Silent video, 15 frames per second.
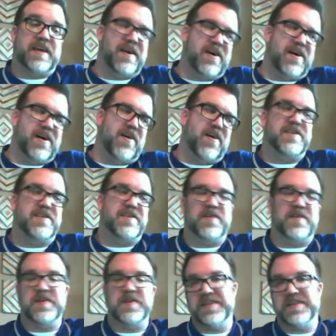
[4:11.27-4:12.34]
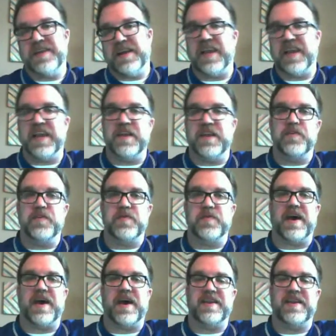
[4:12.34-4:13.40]
oh, I can't do
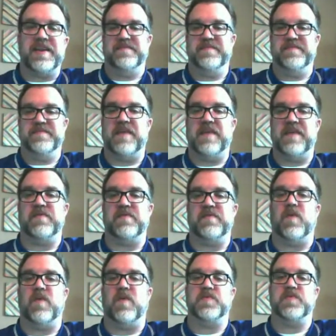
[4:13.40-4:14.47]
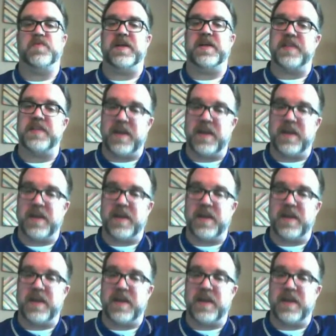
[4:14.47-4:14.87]
that, and I have to watch what I say.